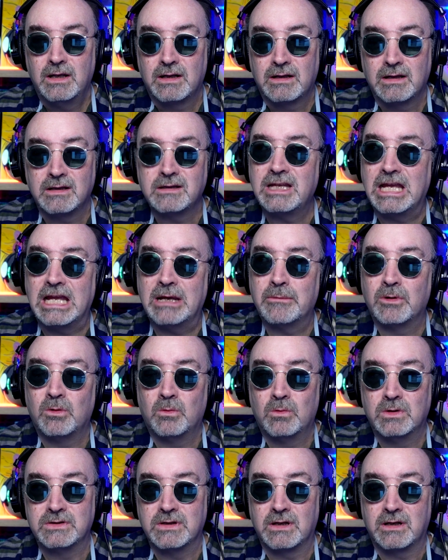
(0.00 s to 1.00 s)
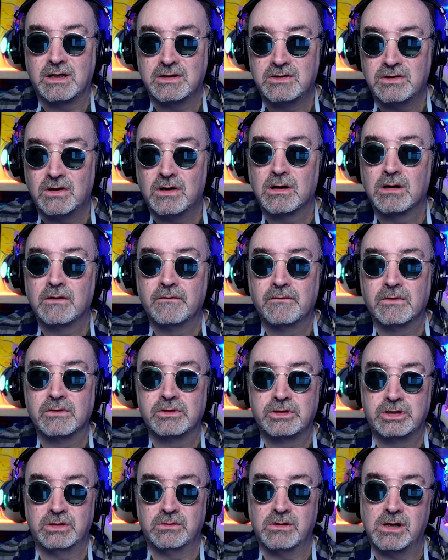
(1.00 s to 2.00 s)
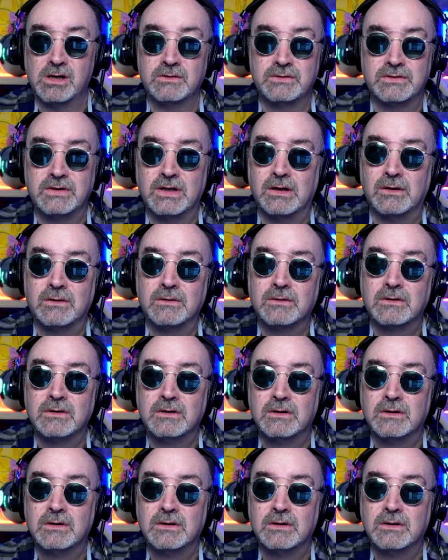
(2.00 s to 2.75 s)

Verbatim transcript: Glen Campbell was a guitar virtuoso.